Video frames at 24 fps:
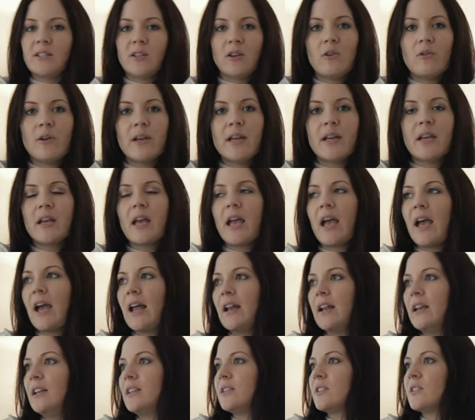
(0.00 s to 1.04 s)
snowing
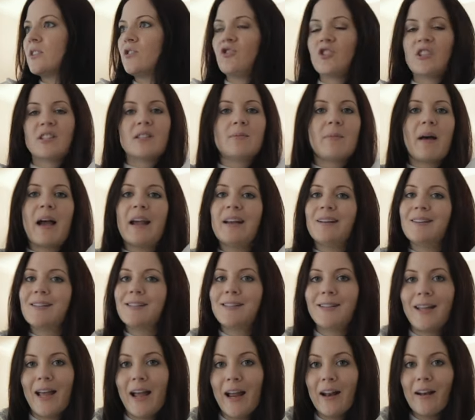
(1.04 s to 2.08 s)
and it's just minus
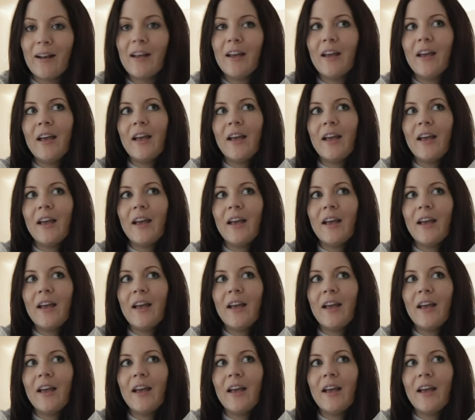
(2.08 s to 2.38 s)
10